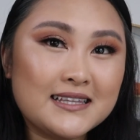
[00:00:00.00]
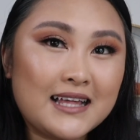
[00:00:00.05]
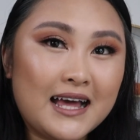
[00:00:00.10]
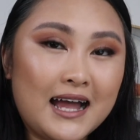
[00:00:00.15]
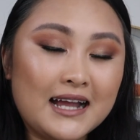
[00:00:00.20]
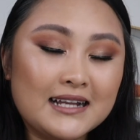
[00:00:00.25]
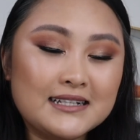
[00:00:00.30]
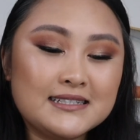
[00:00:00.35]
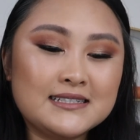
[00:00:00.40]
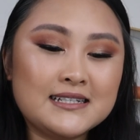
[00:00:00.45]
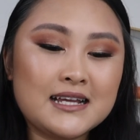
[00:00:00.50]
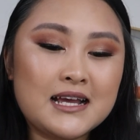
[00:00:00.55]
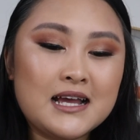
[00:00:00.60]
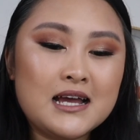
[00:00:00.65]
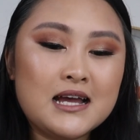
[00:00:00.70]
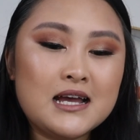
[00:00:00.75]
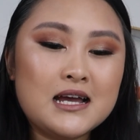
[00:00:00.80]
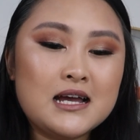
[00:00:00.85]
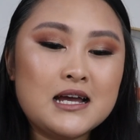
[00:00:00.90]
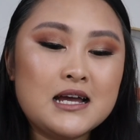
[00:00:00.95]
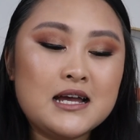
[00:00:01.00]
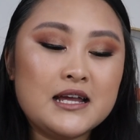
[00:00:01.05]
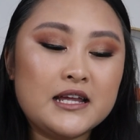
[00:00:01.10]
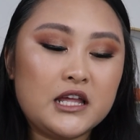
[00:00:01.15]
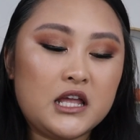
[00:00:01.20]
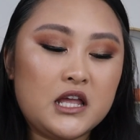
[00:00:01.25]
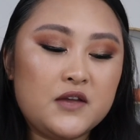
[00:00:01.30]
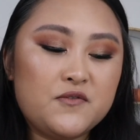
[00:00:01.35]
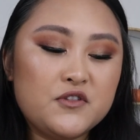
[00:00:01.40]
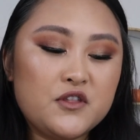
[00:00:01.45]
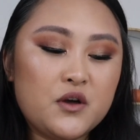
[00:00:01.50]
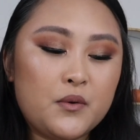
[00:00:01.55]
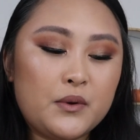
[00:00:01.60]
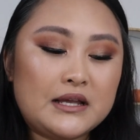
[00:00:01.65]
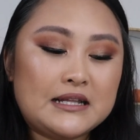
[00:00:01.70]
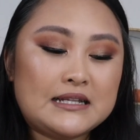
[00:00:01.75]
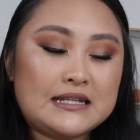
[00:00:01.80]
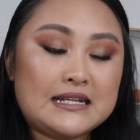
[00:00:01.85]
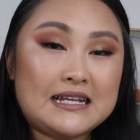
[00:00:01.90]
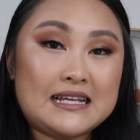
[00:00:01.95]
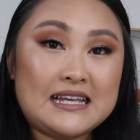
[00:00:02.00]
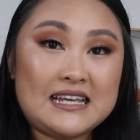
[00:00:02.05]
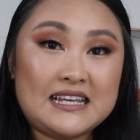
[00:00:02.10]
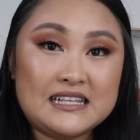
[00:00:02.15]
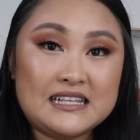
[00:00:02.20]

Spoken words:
that even though it